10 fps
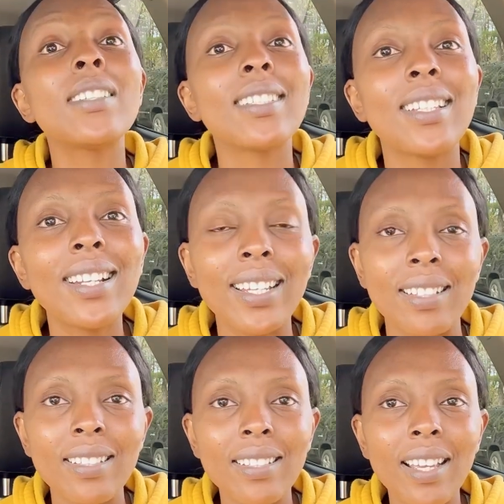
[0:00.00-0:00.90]

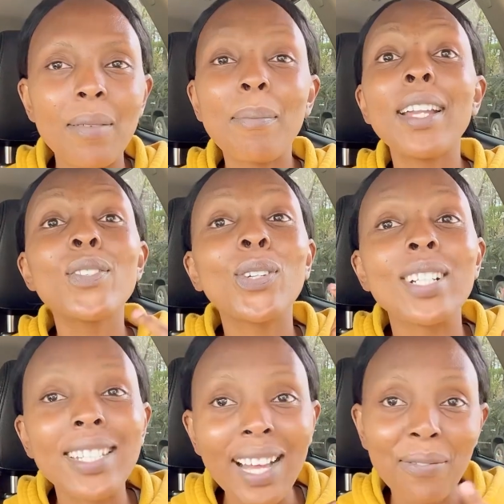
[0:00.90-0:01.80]
resilience
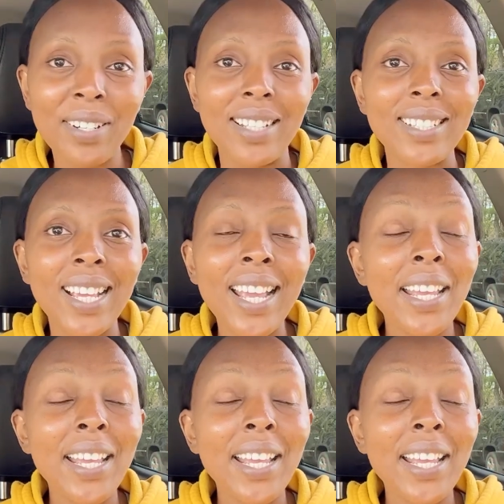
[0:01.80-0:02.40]
mental toughness.